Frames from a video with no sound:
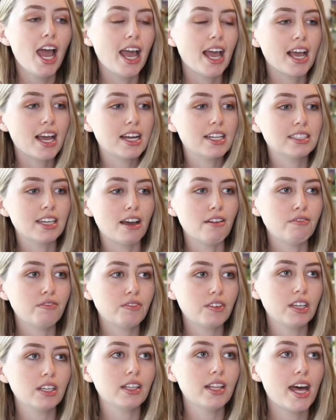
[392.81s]
and I
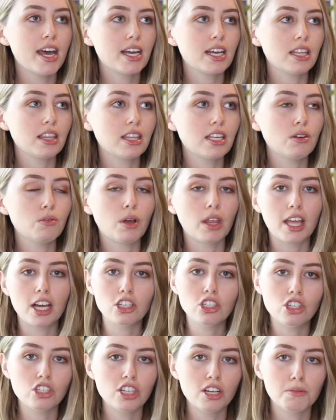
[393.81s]
feel like the
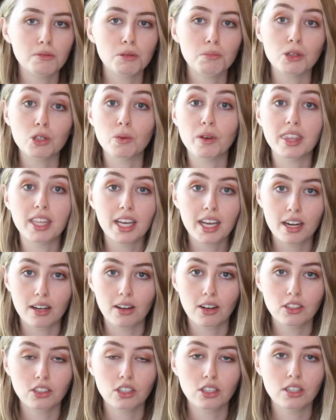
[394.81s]
relationships between the
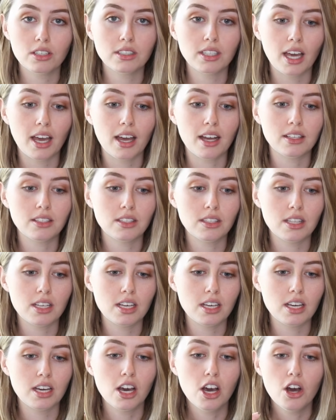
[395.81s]
characters and
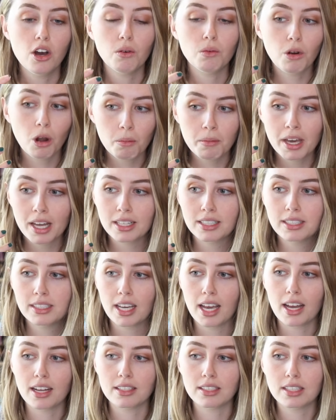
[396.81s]
the romance
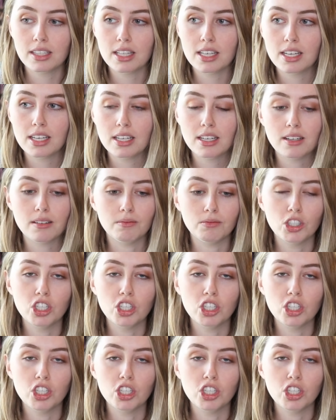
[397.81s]
and the,